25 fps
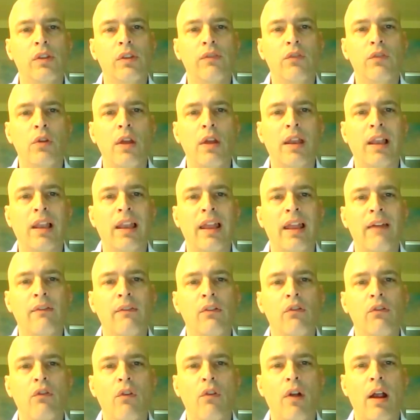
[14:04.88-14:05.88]
if you had
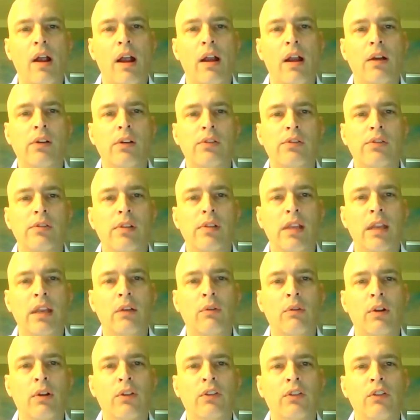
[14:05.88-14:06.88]
11 dryers
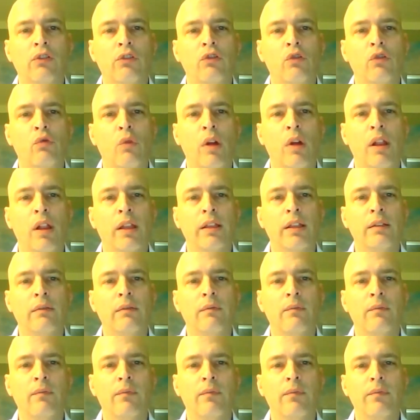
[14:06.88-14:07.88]
in a residential
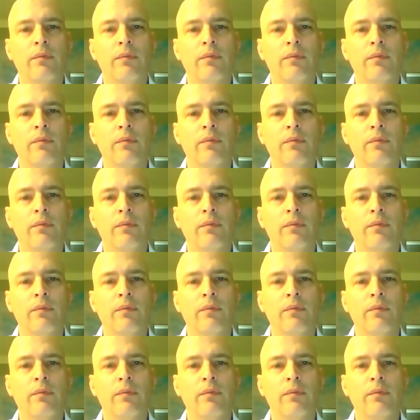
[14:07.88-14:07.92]
dwelling,